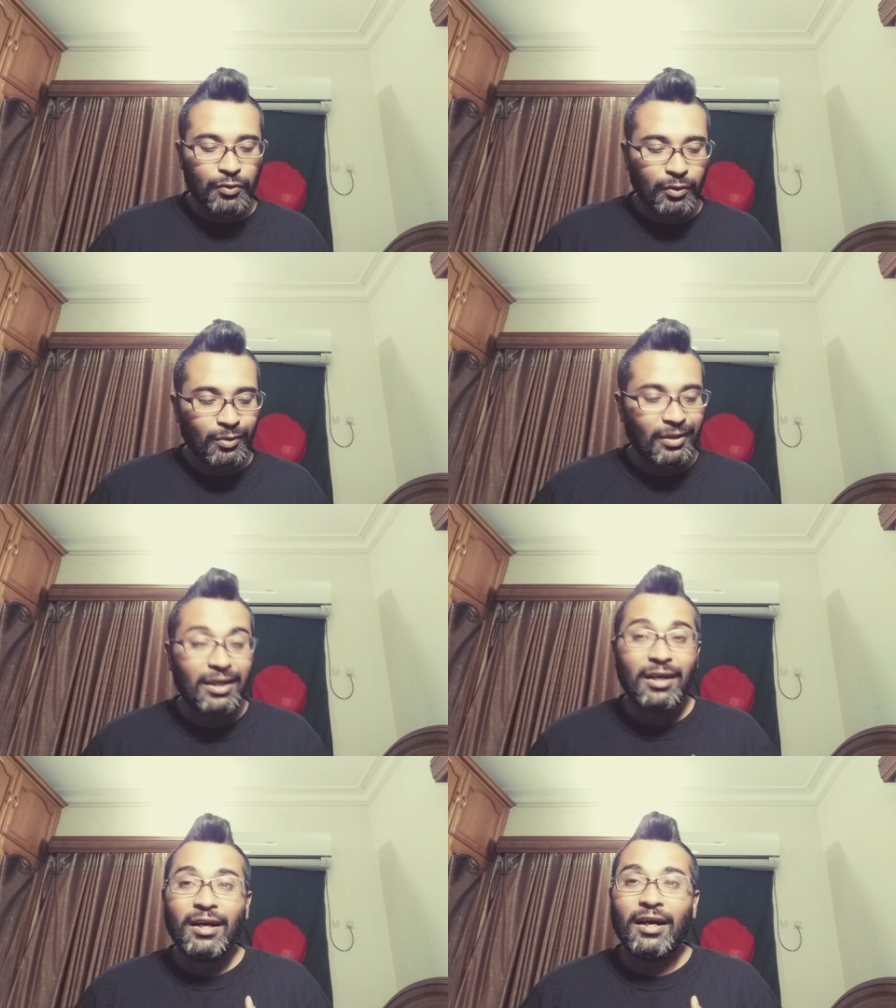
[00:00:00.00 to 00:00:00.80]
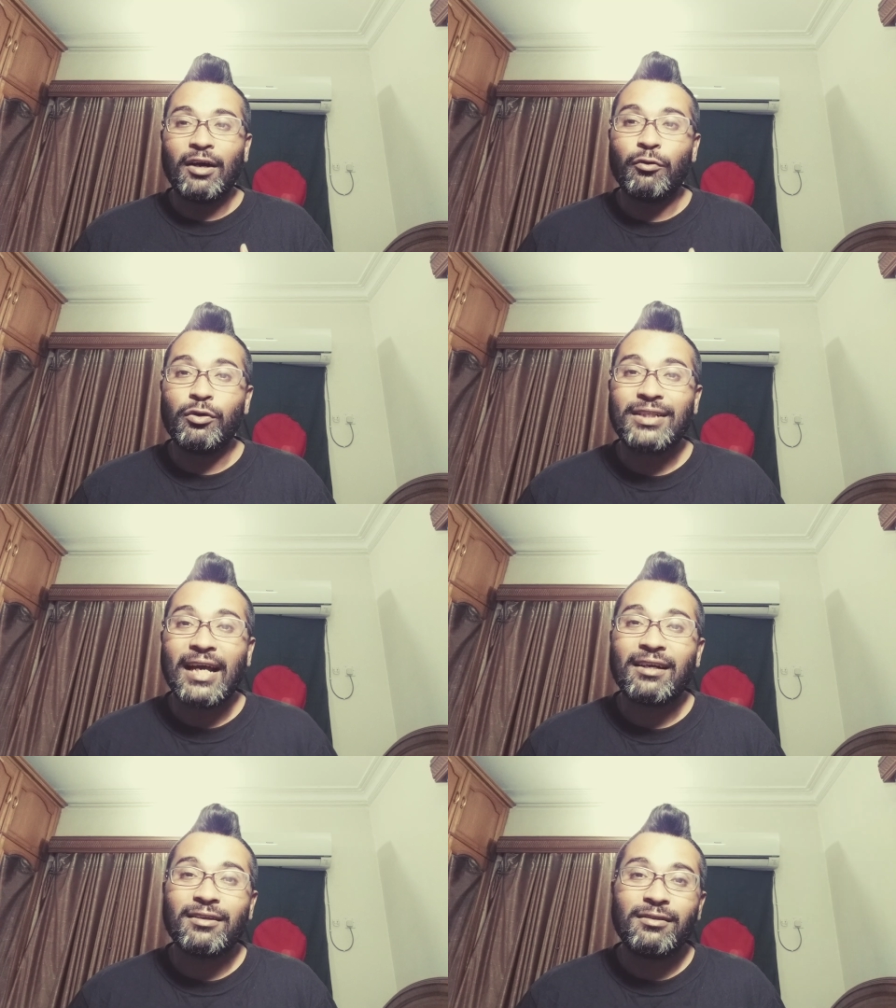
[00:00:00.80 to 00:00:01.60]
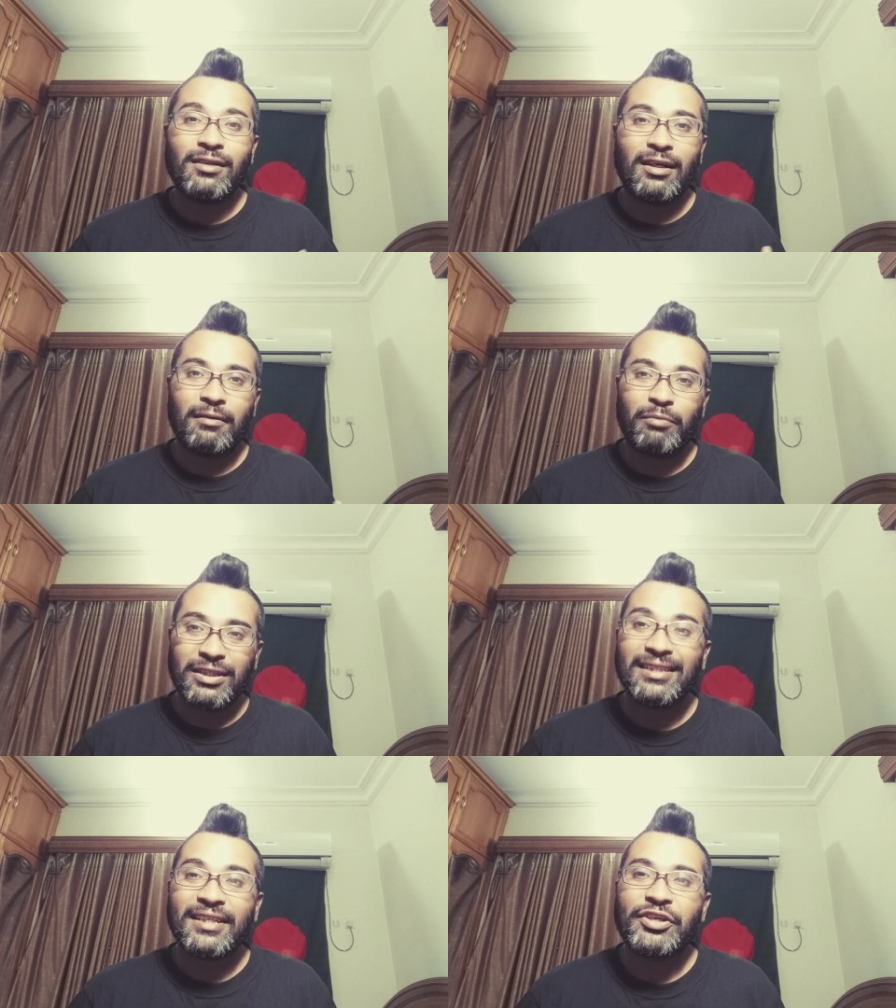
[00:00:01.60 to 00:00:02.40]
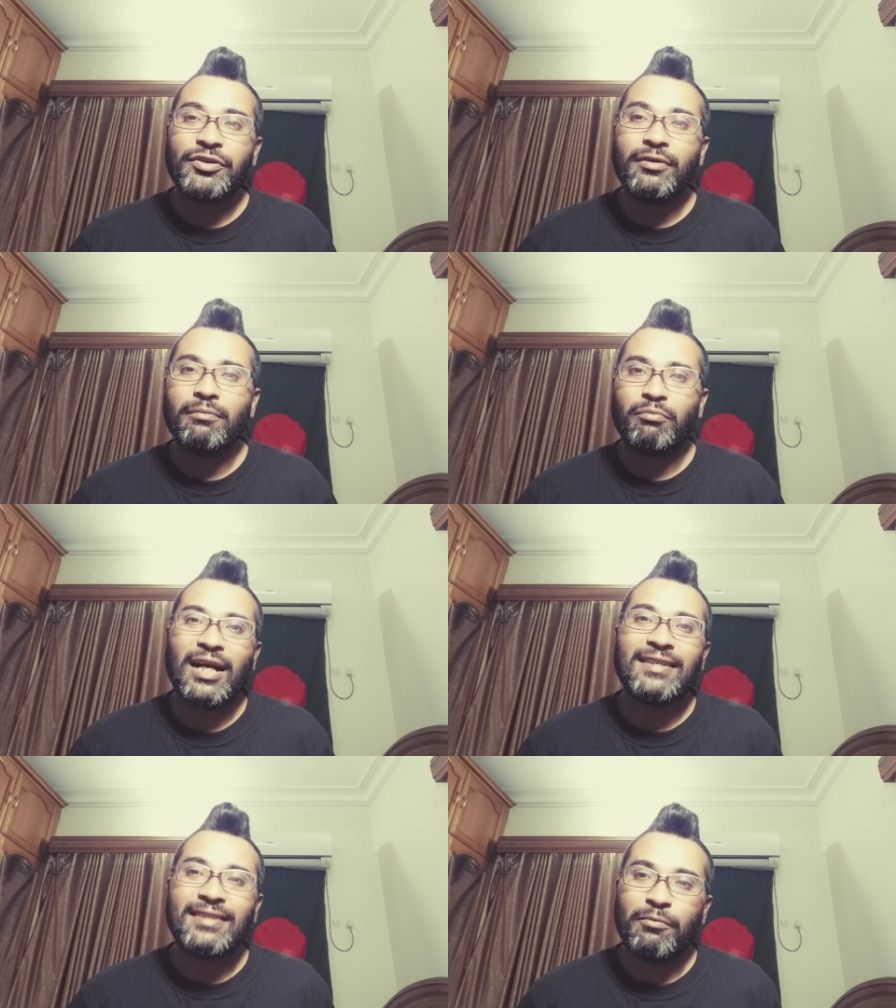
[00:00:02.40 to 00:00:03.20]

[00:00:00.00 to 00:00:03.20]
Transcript: so I will tackle uh, presentation price.